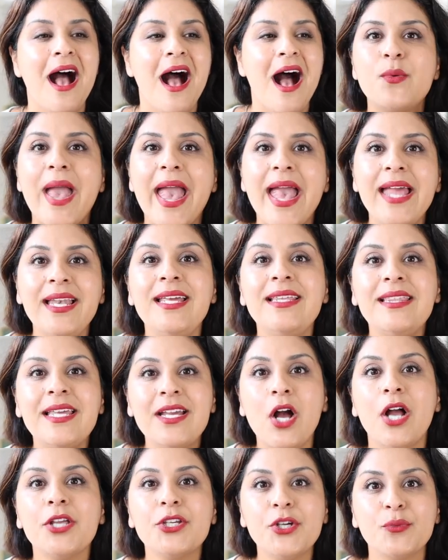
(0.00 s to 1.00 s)
So anything
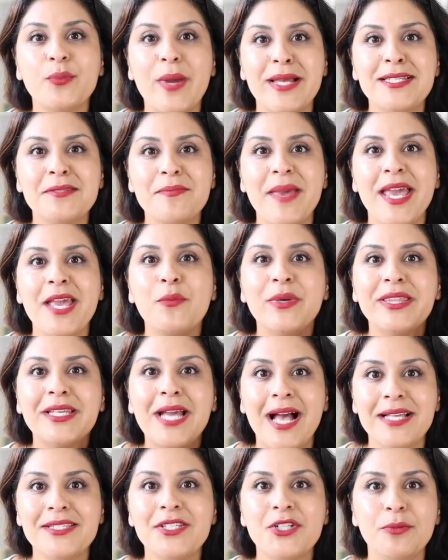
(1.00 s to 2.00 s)
on your resume with
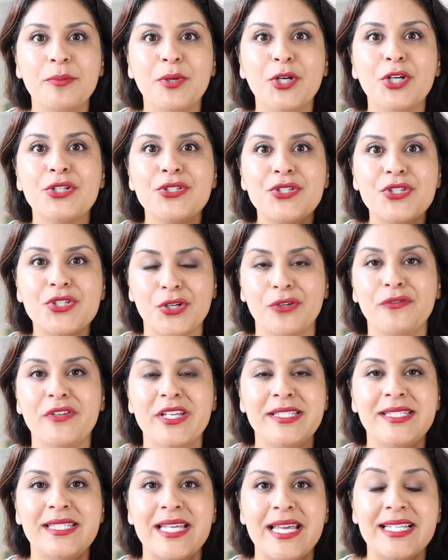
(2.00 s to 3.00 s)
customer
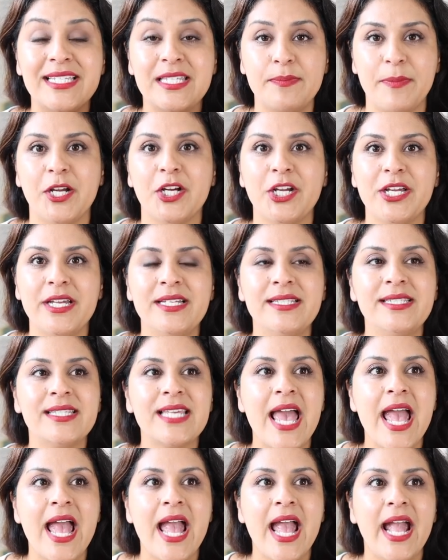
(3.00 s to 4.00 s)
service experience
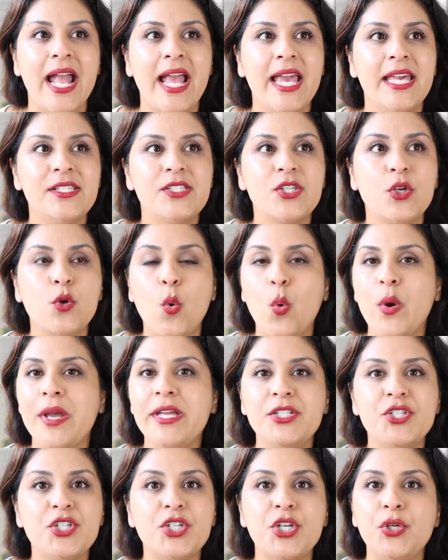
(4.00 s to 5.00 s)
is
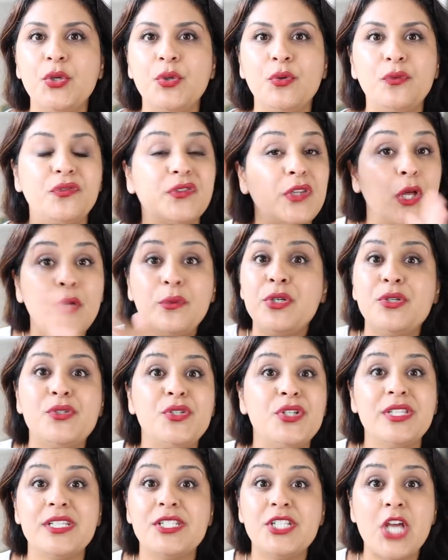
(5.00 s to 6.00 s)
going to float you
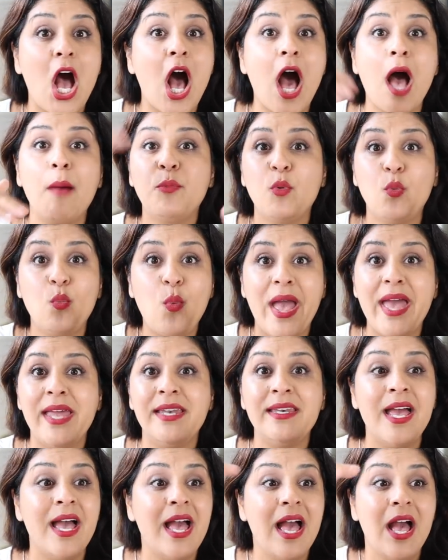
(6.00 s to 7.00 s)
to the top
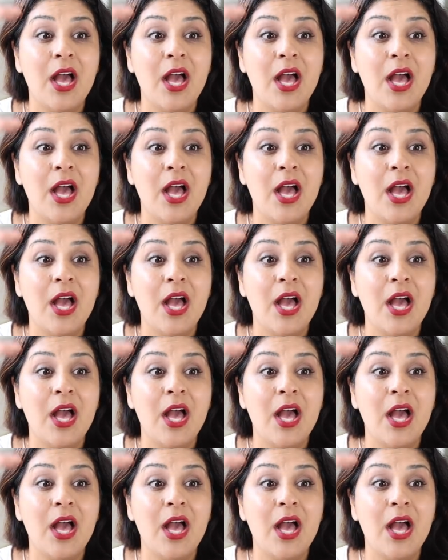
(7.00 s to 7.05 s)
when